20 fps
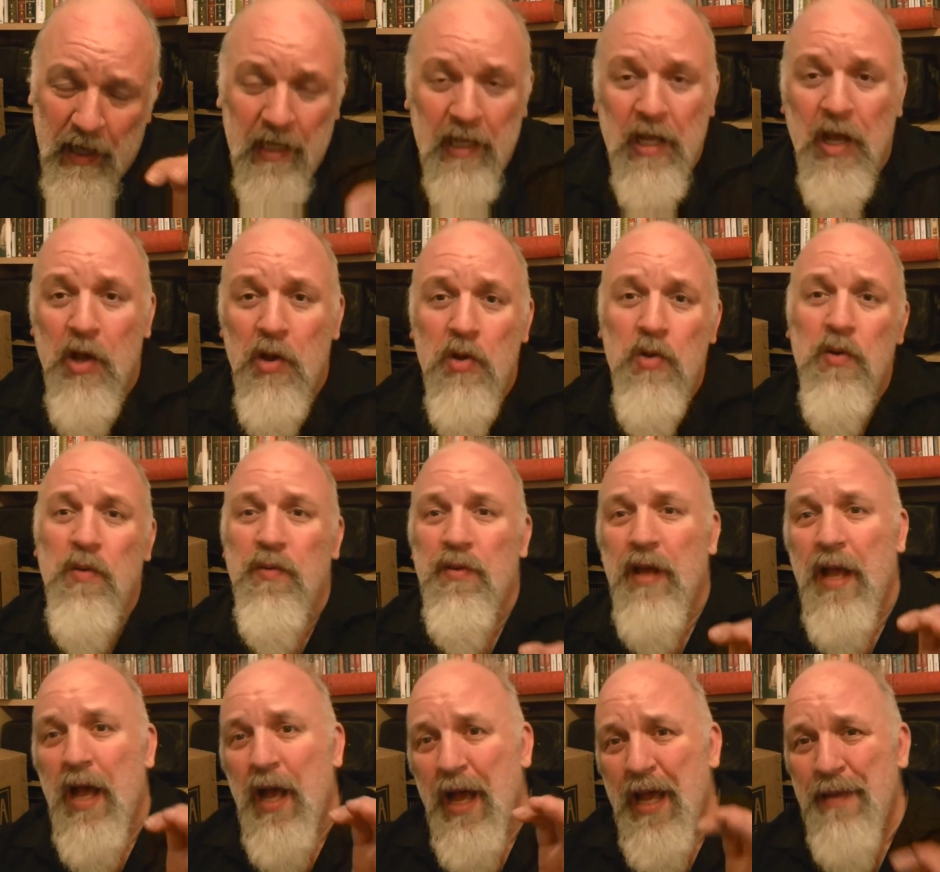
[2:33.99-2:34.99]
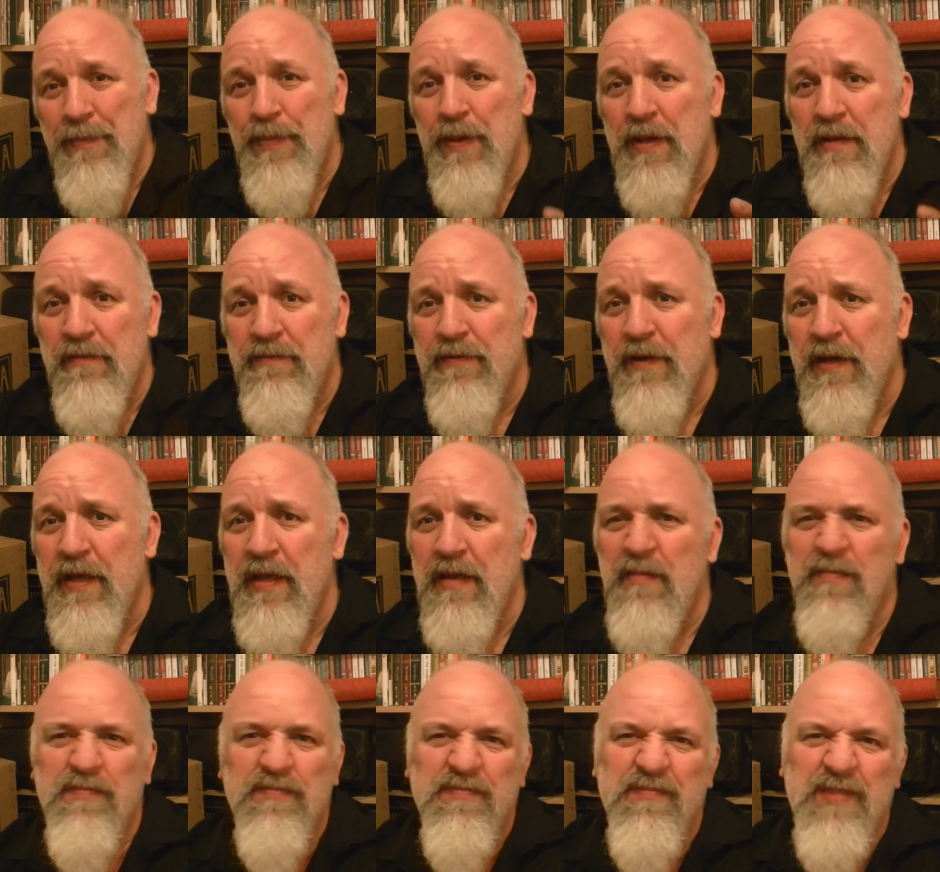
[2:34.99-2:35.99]
a low ABV
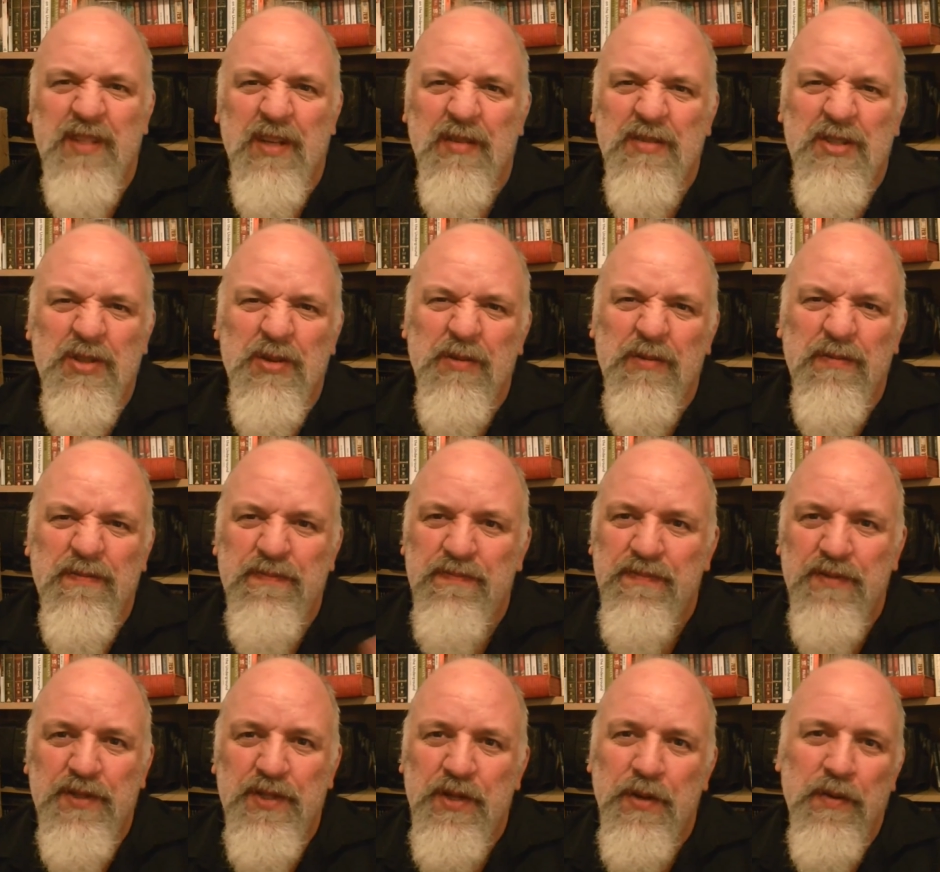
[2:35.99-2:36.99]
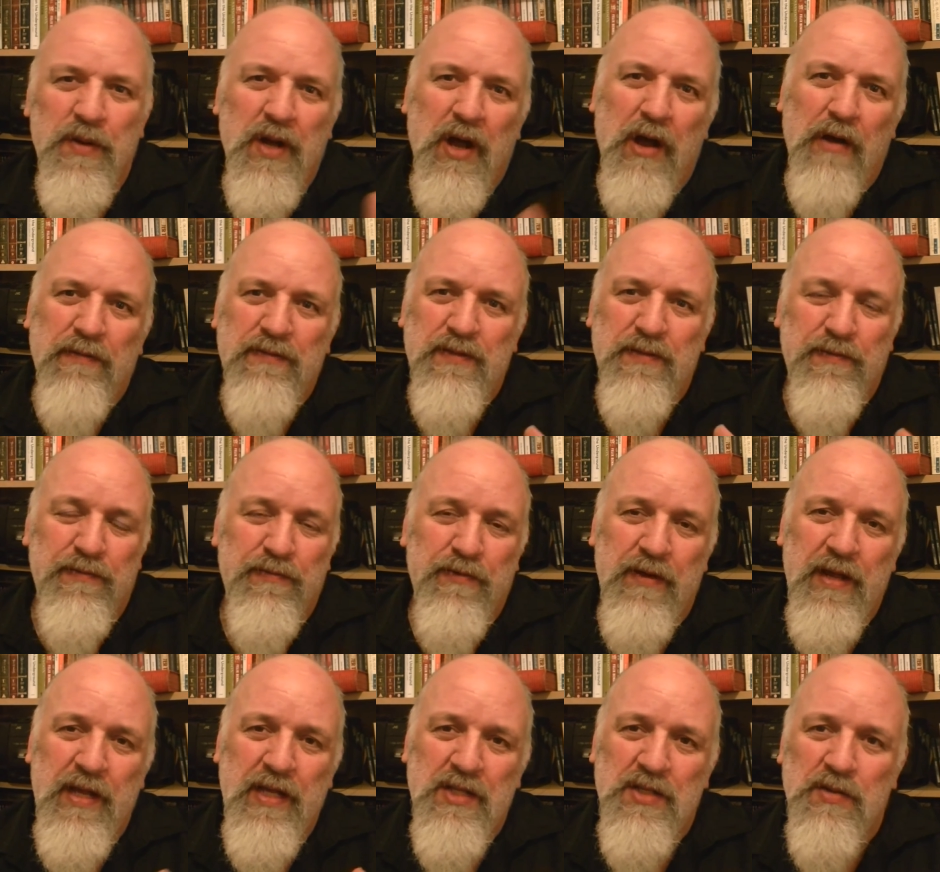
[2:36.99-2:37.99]
you know sort of two and a half to
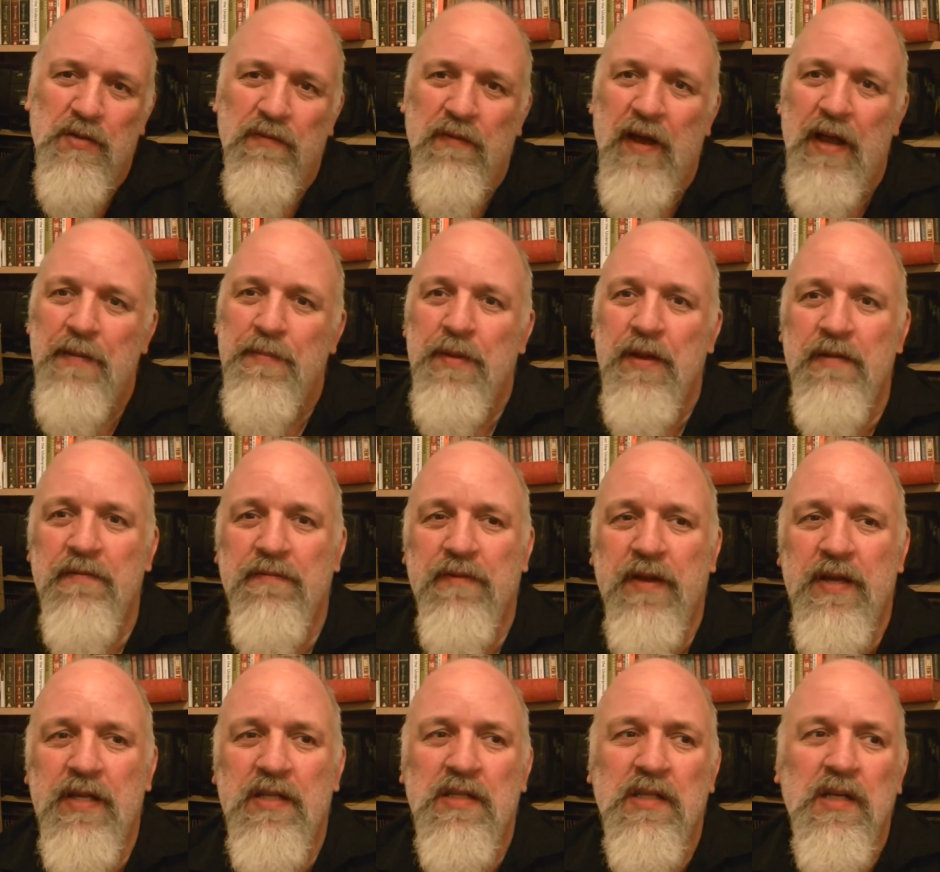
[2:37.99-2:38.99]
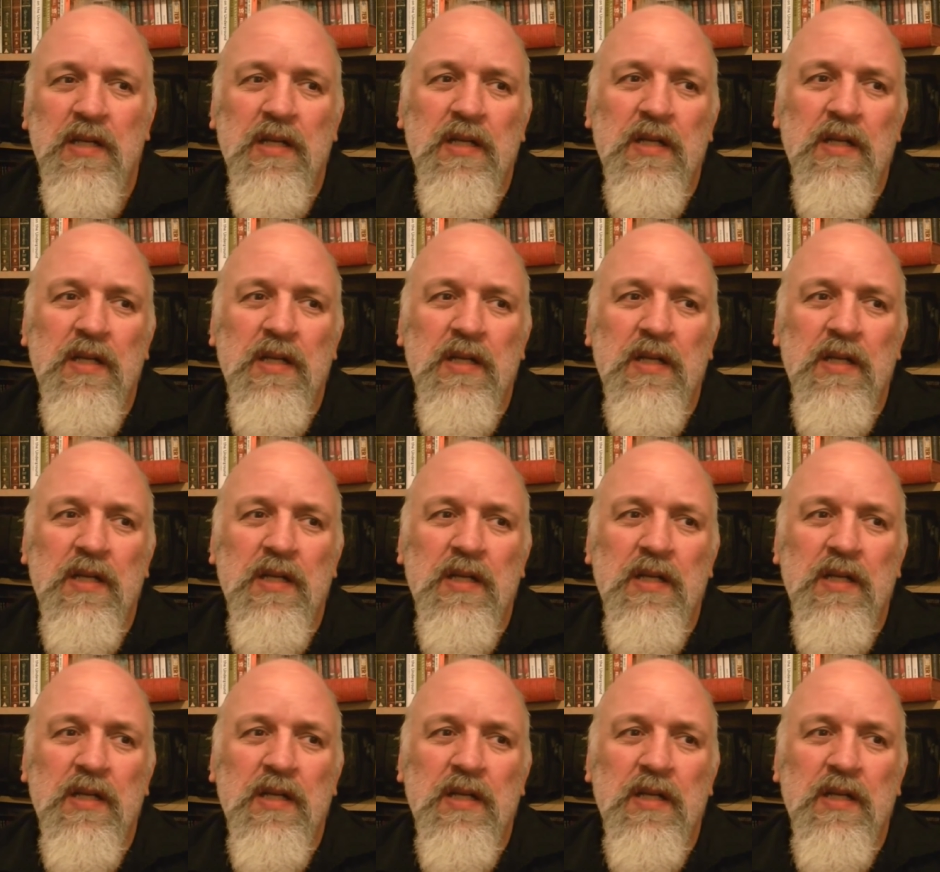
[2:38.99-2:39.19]
three sort of ABVs